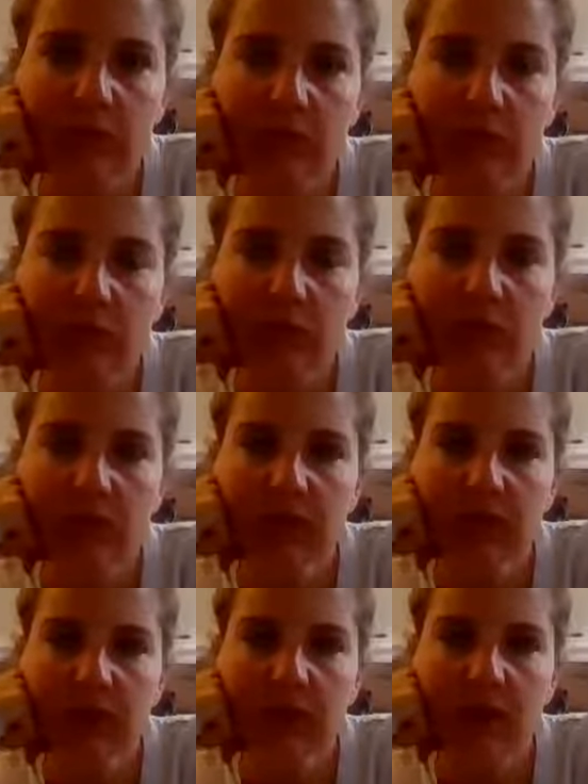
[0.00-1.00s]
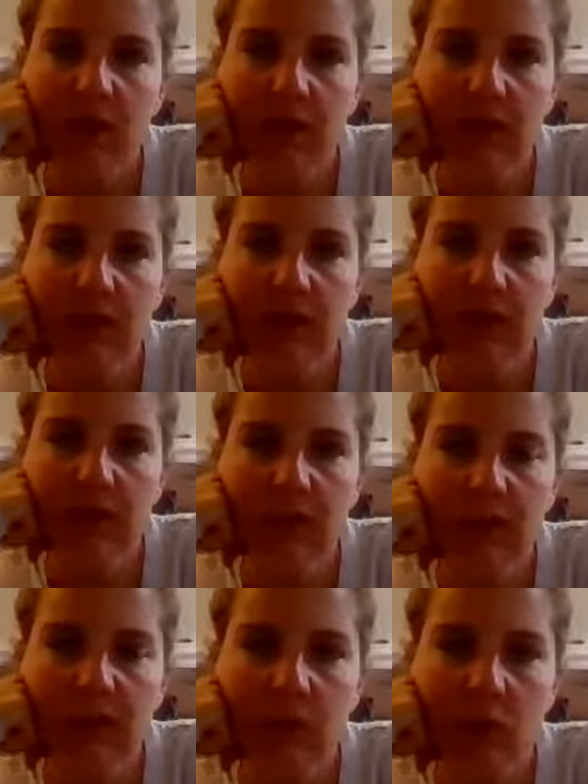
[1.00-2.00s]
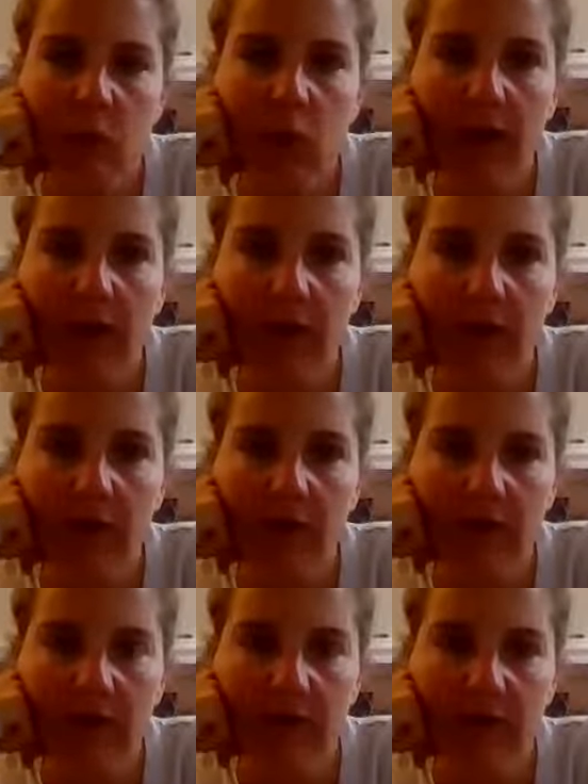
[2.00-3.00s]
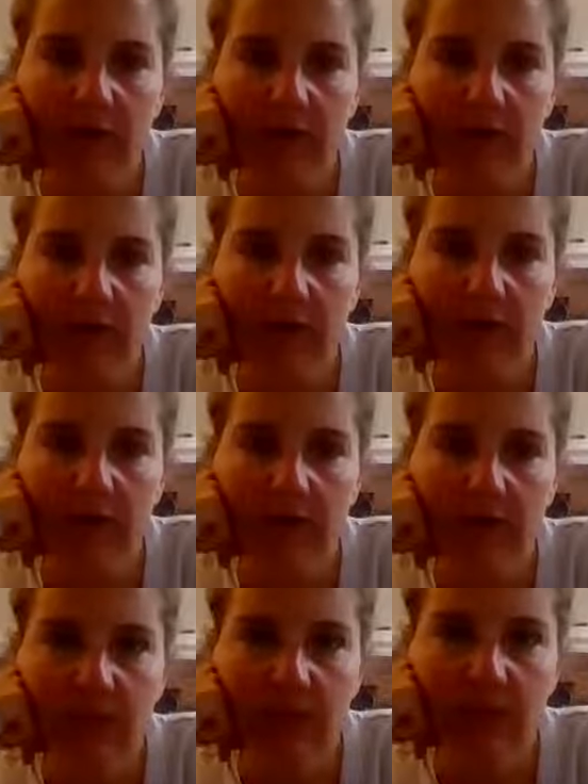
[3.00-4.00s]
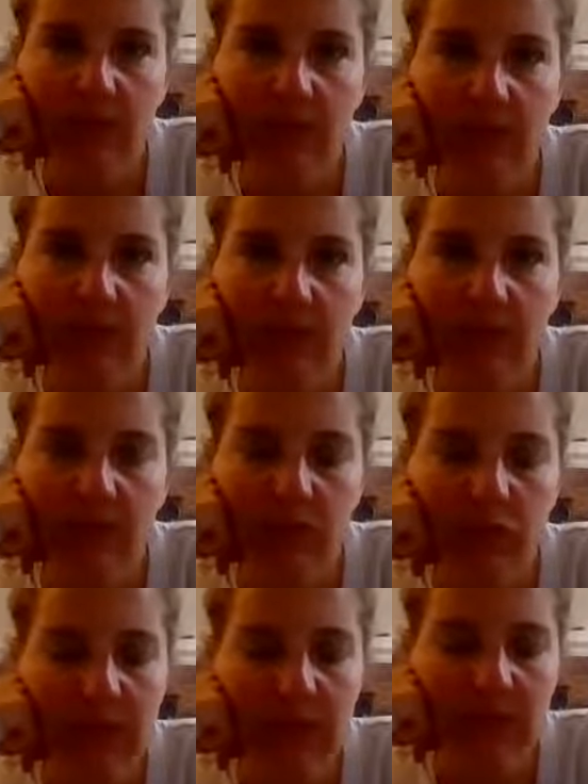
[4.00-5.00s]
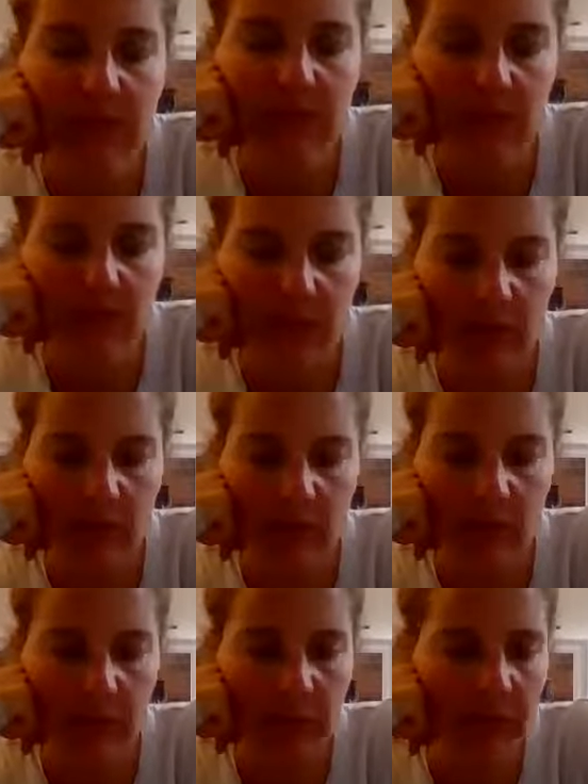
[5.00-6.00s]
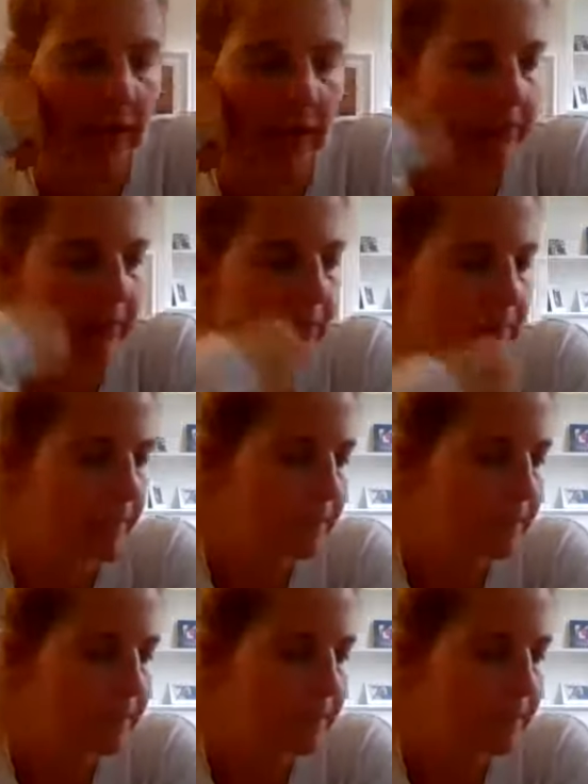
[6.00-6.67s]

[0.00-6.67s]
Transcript: Good. Really soften the knees. Widen your stance. Find some release in the lower back.